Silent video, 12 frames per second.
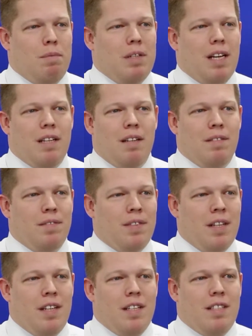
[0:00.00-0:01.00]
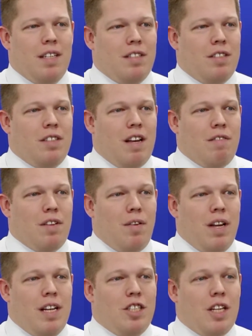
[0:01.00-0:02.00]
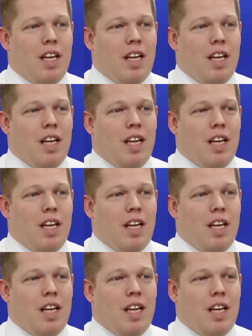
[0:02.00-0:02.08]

maybe like a sixth or seventh grade